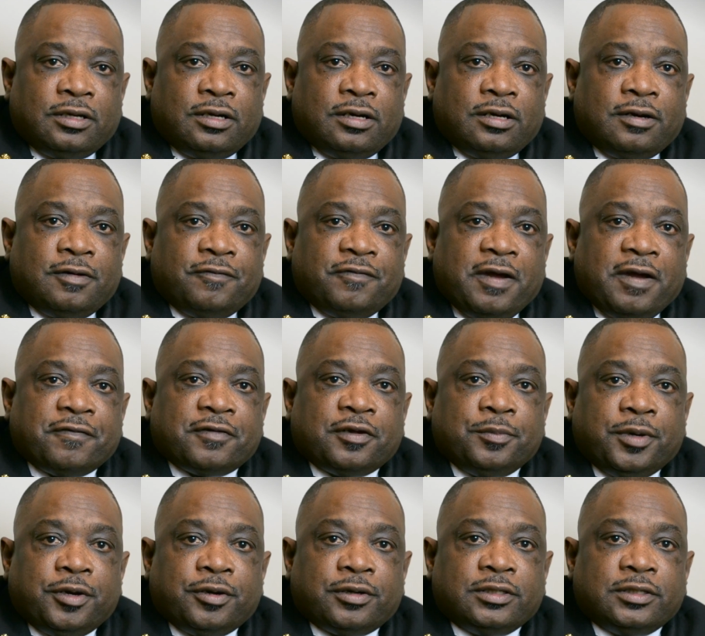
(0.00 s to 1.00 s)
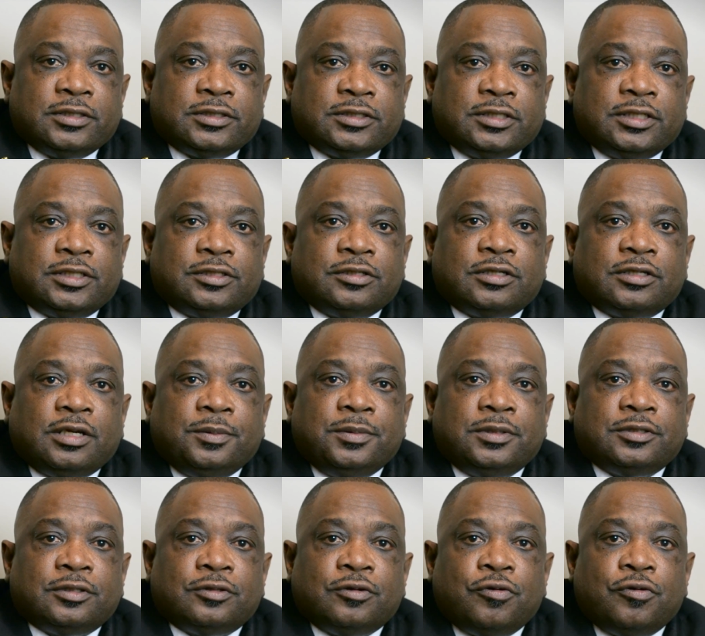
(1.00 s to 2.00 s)
of African American descent to come
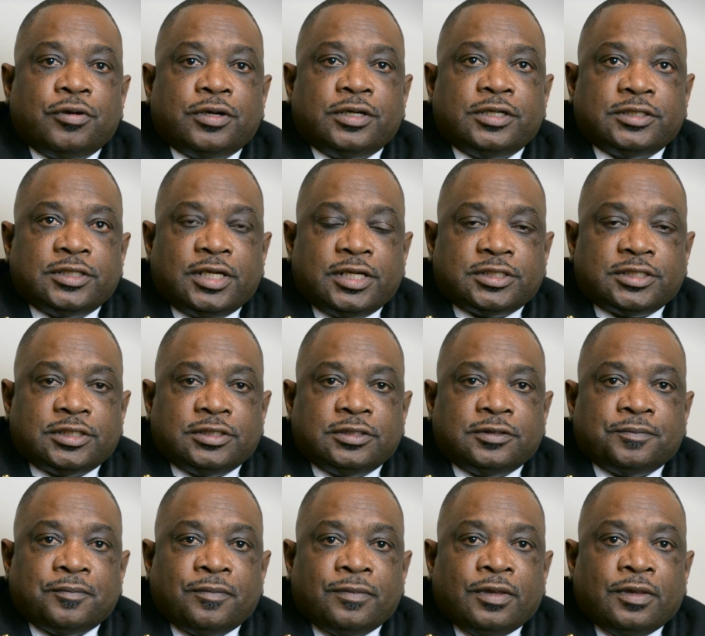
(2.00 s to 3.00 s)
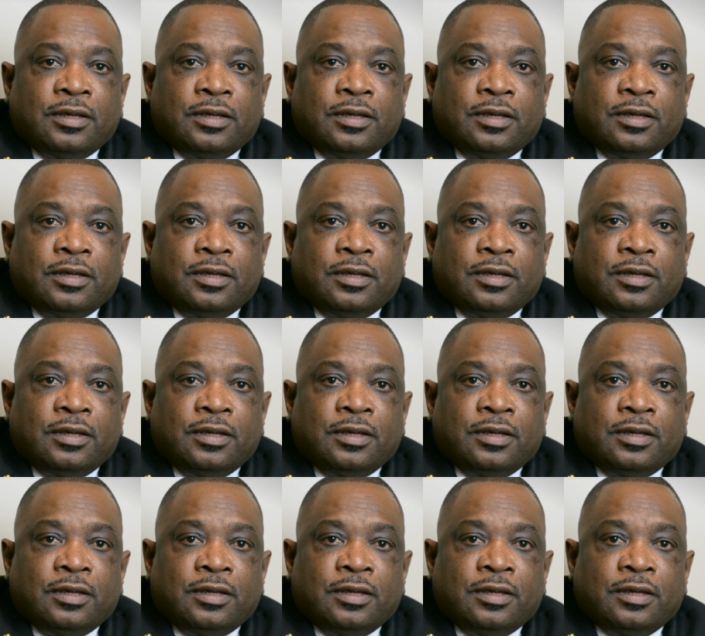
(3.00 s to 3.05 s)
into the organization,